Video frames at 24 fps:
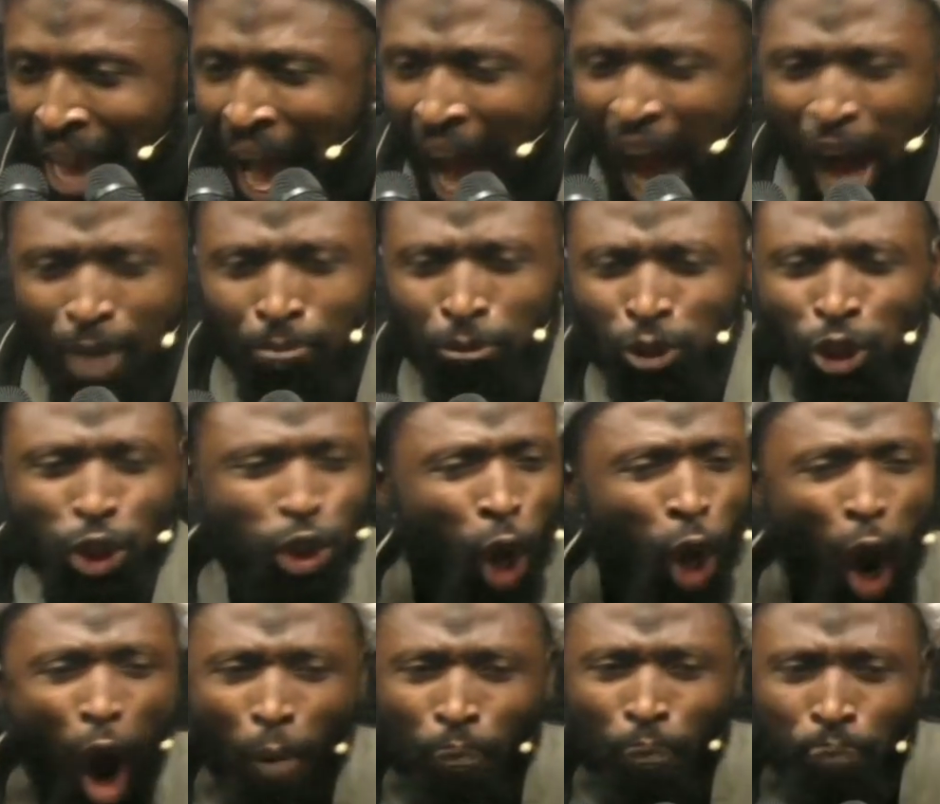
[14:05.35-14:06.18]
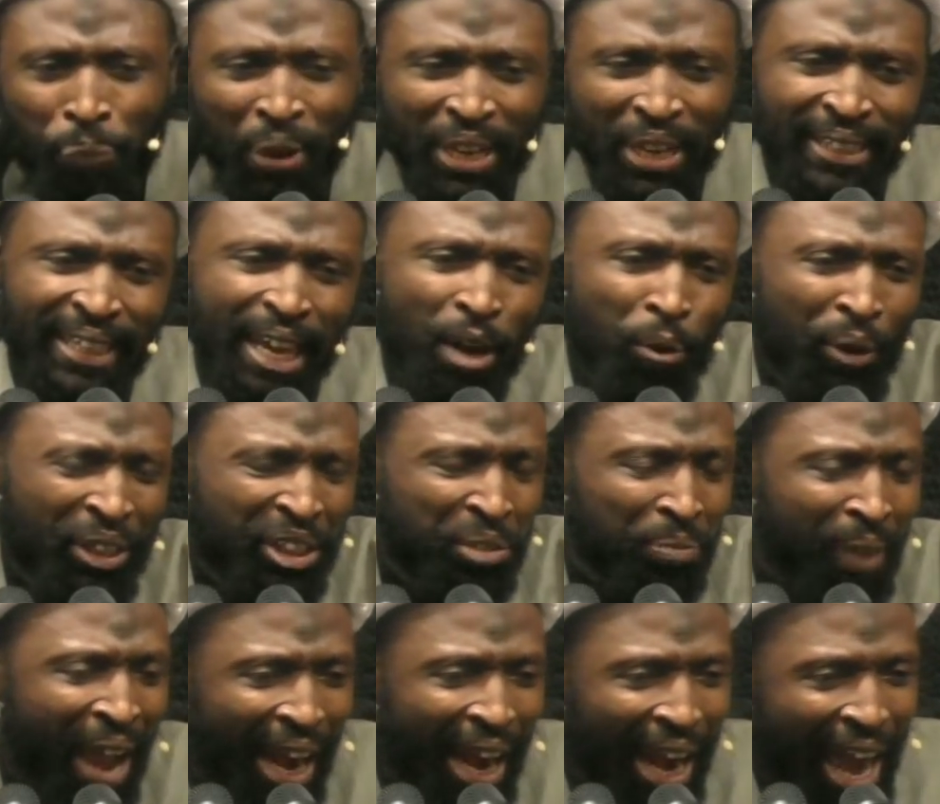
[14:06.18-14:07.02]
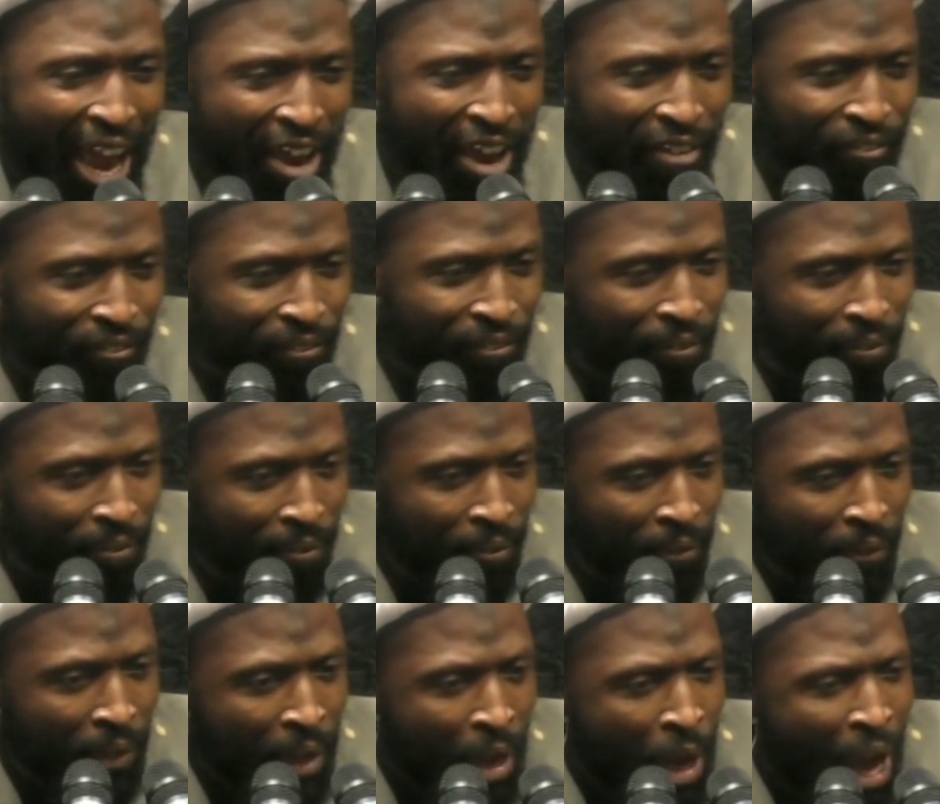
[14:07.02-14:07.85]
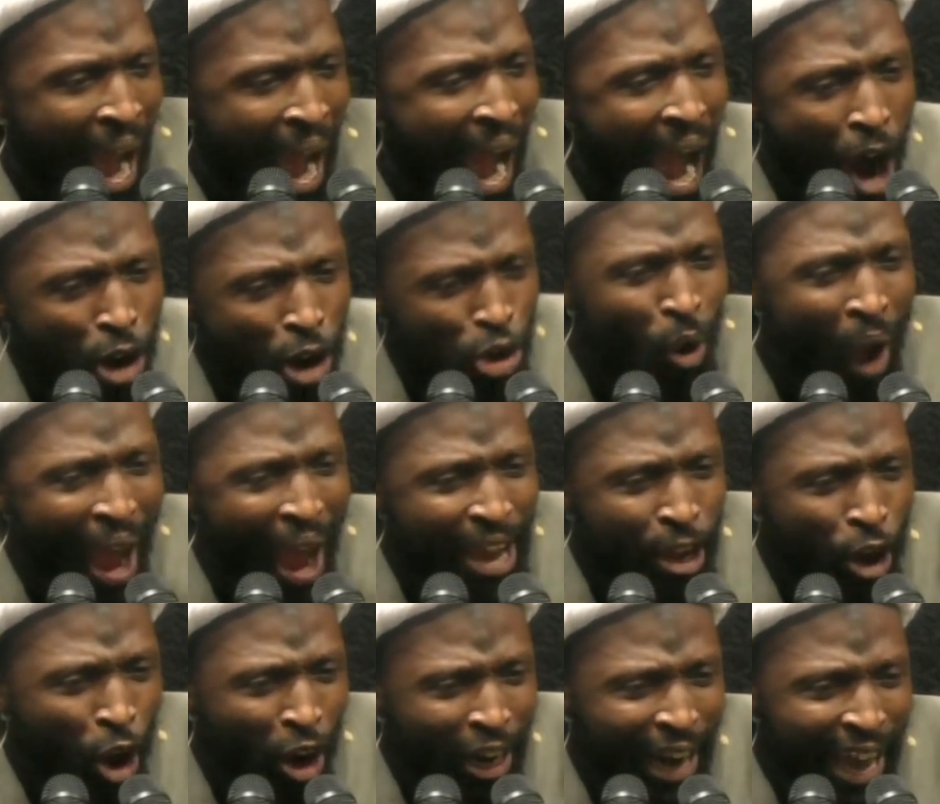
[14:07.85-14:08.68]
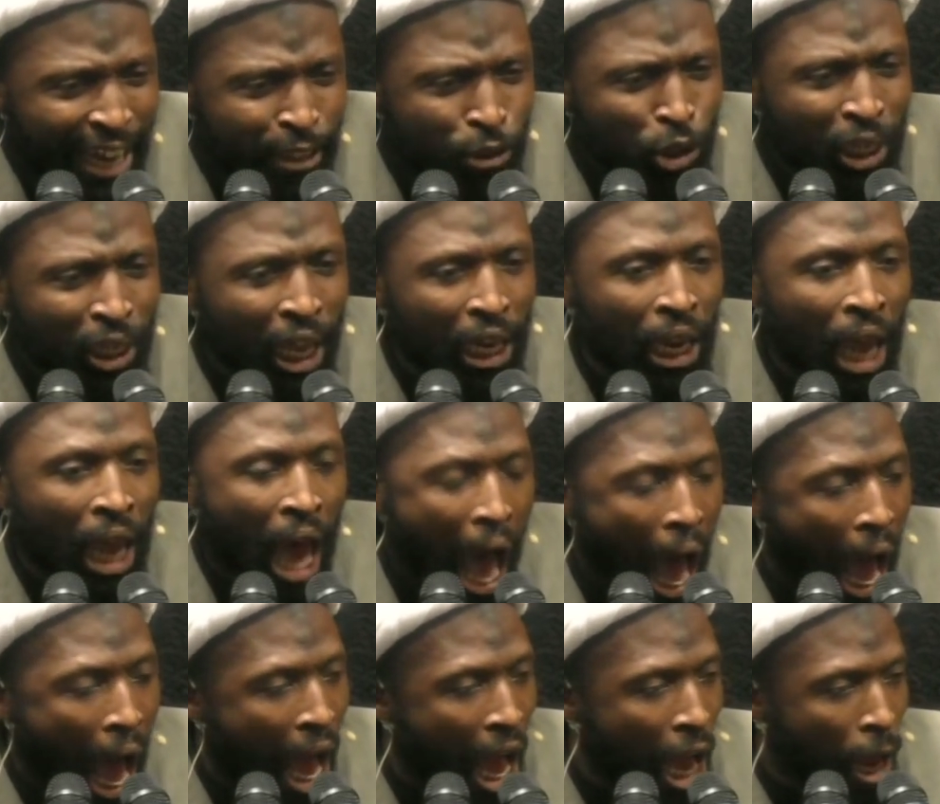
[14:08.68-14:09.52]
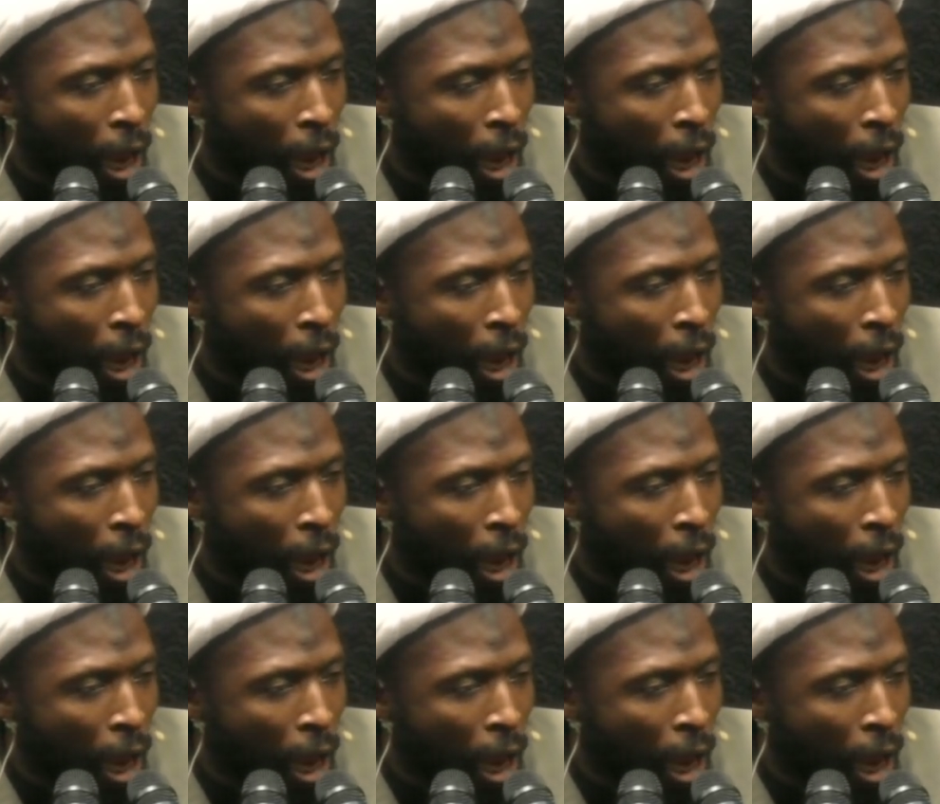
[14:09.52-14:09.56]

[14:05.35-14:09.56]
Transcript: I'm so busy with my life. How do I connect with Allah?